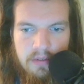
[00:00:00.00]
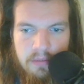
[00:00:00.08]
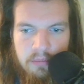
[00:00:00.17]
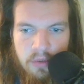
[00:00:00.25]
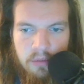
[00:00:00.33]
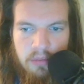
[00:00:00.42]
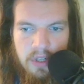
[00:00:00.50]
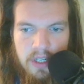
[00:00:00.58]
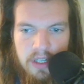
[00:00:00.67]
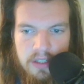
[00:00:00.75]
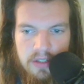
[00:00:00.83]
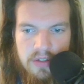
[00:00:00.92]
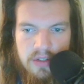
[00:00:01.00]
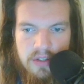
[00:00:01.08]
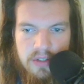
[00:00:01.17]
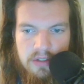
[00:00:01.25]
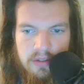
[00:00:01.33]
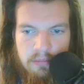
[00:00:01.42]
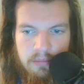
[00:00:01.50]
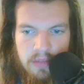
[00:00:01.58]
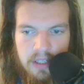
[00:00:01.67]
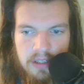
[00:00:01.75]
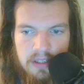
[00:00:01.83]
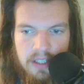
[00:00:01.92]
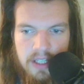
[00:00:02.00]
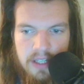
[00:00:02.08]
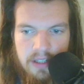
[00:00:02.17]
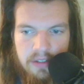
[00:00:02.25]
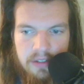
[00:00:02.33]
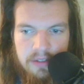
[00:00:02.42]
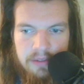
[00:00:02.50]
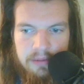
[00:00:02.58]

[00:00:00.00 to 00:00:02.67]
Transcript: More blocks, melting here.